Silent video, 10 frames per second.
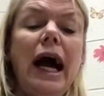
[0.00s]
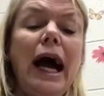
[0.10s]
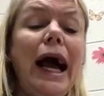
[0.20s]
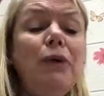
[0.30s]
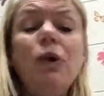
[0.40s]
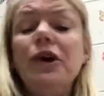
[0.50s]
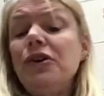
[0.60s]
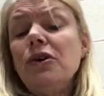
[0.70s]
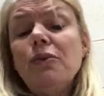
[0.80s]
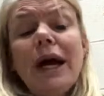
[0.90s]
I
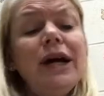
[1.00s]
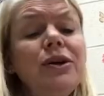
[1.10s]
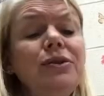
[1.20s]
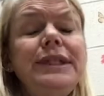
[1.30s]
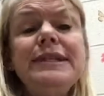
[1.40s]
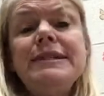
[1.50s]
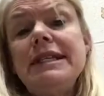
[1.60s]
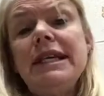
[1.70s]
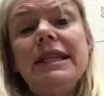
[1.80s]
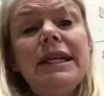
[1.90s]
wander around and
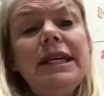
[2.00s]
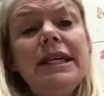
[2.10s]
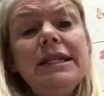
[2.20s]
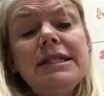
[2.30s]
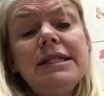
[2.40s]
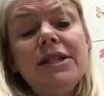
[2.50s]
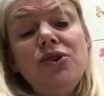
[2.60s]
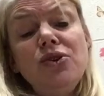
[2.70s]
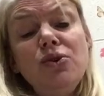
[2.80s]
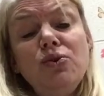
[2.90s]
see things,
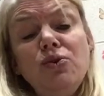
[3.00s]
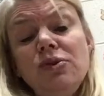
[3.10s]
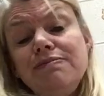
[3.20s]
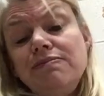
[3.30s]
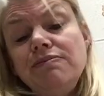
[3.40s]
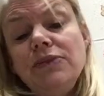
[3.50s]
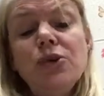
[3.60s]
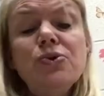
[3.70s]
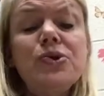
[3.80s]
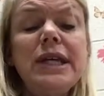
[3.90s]
and you
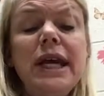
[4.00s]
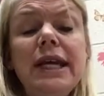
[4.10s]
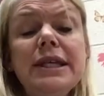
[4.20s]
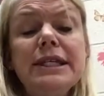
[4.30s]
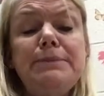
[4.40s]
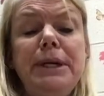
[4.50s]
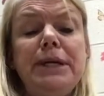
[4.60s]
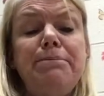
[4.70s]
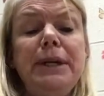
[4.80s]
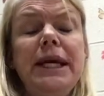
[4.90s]
stay in this
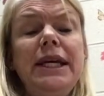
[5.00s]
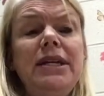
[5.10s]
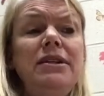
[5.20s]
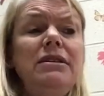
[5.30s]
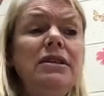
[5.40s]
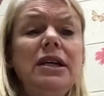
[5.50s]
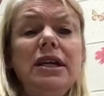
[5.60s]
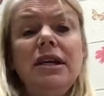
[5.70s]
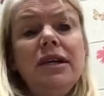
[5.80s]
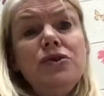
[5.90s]
pig pen and
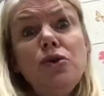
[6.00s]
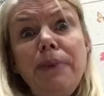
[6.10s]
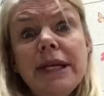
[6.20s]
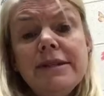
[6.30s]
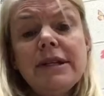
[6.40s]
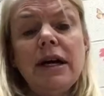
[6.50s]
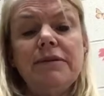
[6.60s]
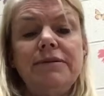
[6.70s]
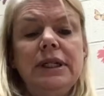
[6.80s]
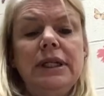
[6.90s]
do pig
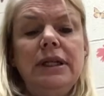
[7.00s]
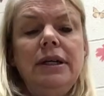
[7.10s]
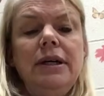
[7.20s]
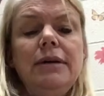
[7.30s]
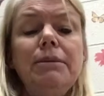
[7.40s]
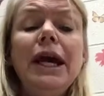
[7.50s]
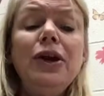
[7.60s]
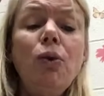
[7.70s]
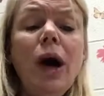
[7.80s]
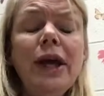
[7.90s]
stuff. But I
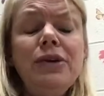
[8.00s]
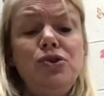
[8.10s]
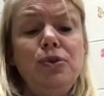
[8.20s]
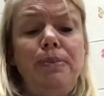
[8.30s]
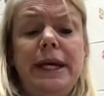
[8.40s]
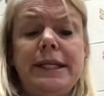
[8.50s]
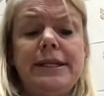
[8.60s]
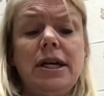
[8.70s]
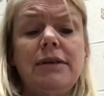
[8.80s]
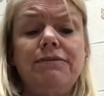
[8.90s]
don't want to do pig
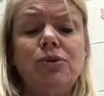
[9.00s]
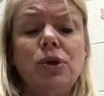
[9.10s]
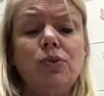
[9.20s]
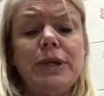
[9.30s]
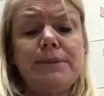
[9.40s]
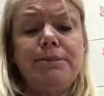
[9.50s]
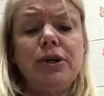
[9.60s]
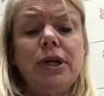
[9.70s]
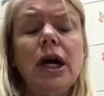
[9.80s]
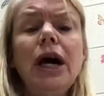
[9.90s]
stuff, Flora
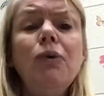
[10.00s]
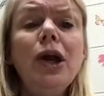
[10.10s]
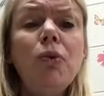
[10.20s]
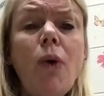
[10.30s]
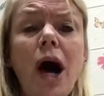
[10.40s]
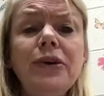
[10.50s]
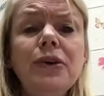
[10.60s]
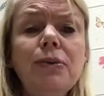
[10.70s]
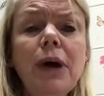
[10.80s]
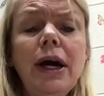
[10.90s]
whispered. I want to
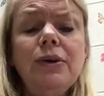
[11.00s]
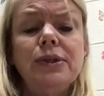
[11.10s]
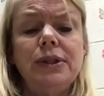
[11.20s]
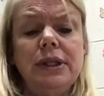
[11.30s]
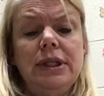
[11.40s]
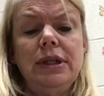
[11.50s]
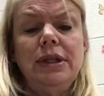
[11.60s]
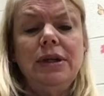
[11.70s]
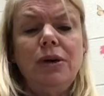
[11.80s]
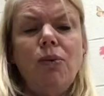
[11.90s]
wander around.
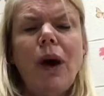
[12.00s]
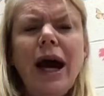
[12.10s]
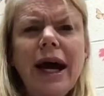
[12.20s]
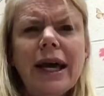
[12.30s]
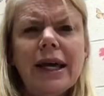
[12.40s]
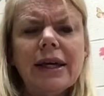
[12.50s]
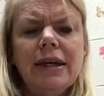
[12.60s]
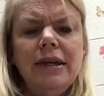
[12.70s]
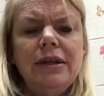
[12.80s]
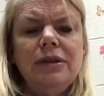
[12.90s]
Why?
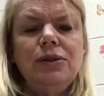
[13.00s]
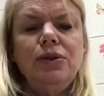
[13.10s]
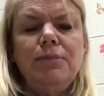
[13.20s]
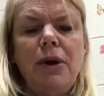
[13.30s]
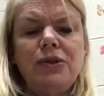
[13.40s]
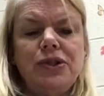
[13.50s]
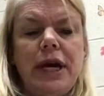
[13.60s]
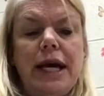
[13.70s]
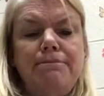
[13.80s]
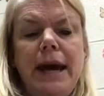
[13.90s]
Luna poked her
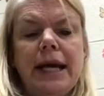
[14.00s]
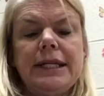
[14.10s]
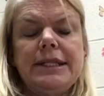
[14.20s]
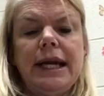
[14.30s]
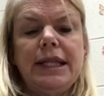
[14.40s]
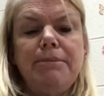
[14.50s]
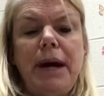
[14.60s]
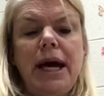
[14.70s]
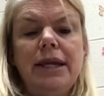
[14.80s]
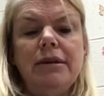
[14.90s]
head back inside the
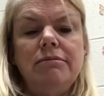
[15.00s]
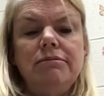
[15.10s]
pen.